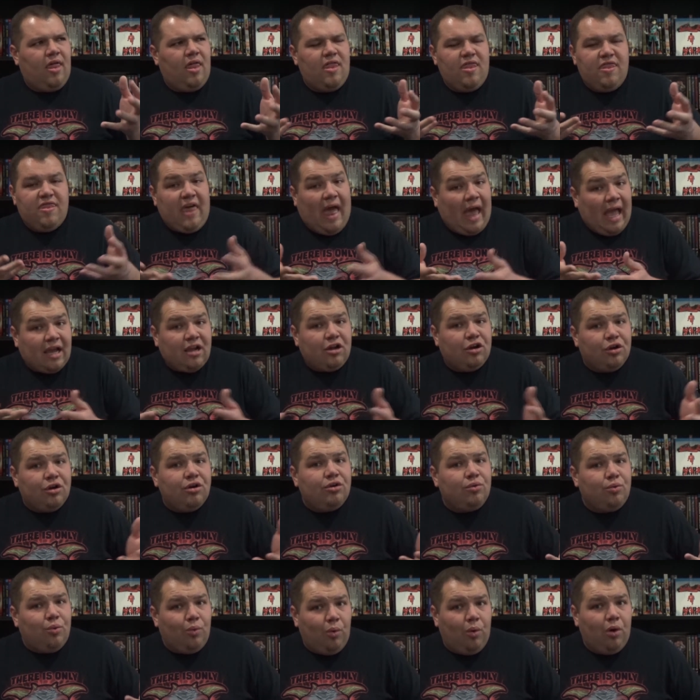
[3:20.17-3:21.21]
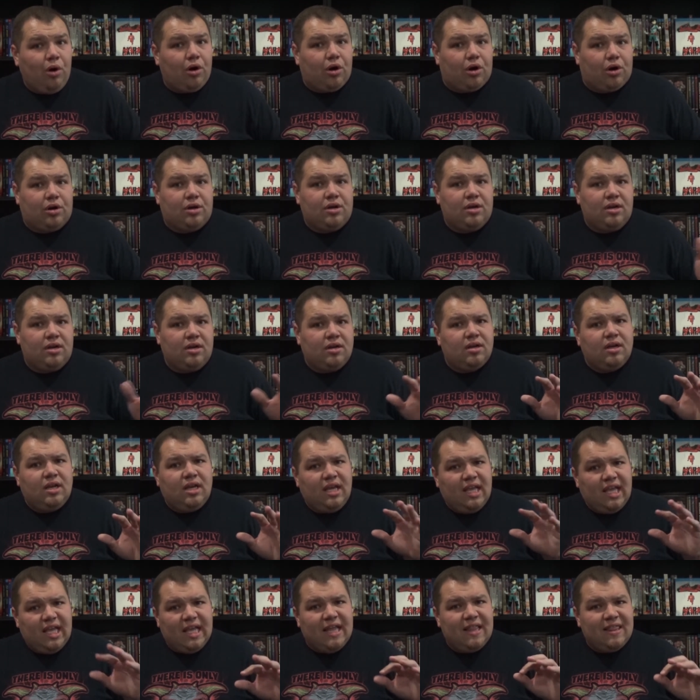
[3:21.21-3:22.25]
that could work
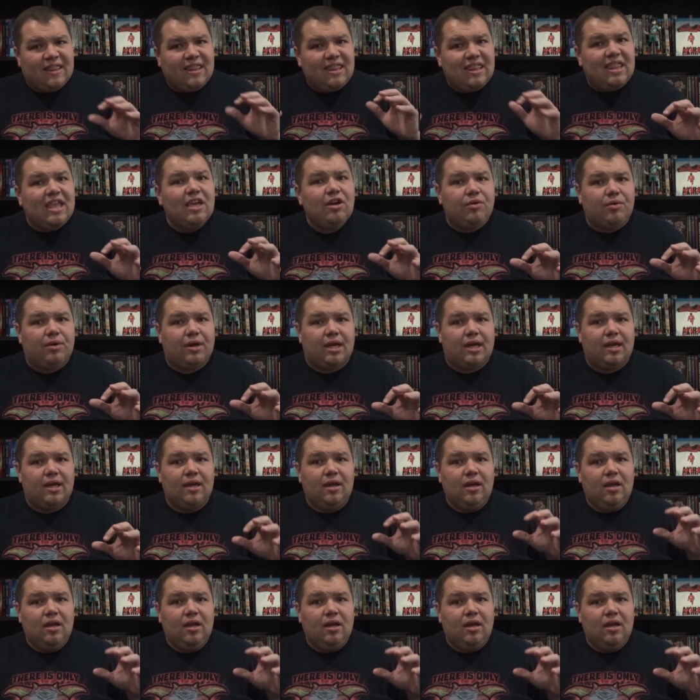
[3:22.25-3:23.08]
in theory.